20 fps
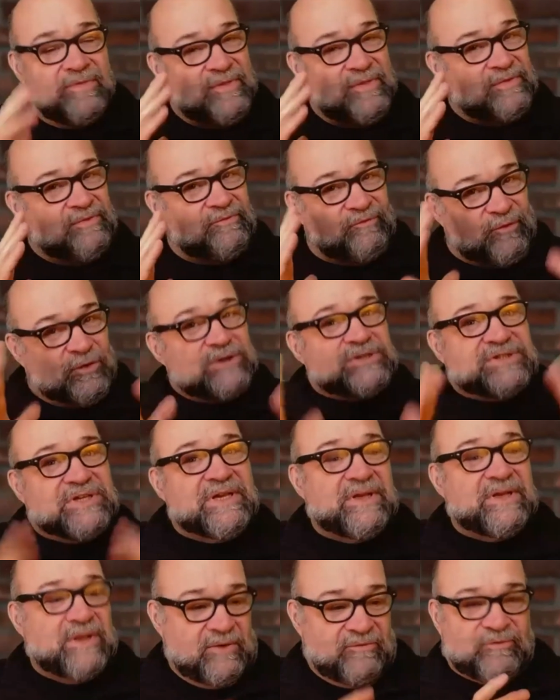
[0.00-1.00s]
first
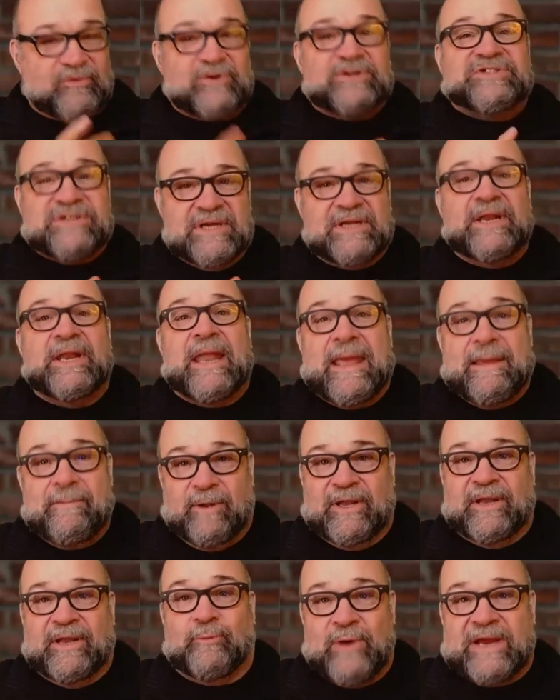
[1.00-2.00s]
thing,
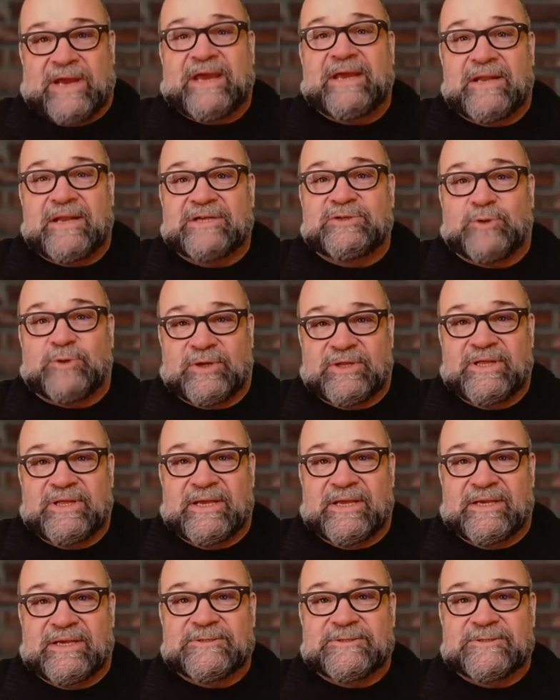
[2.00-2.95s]
label it, recognize what it is.